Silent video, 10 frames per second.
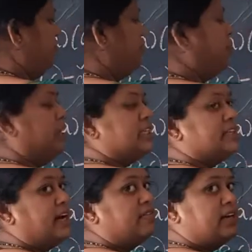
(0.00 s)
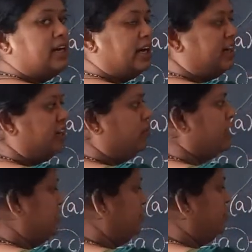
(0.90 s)
For BC I have underlined it
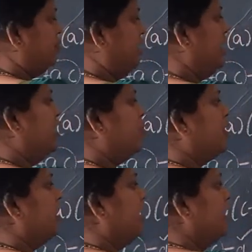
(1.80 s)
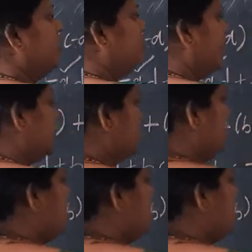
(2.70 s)
once. For BD I am underlining twice.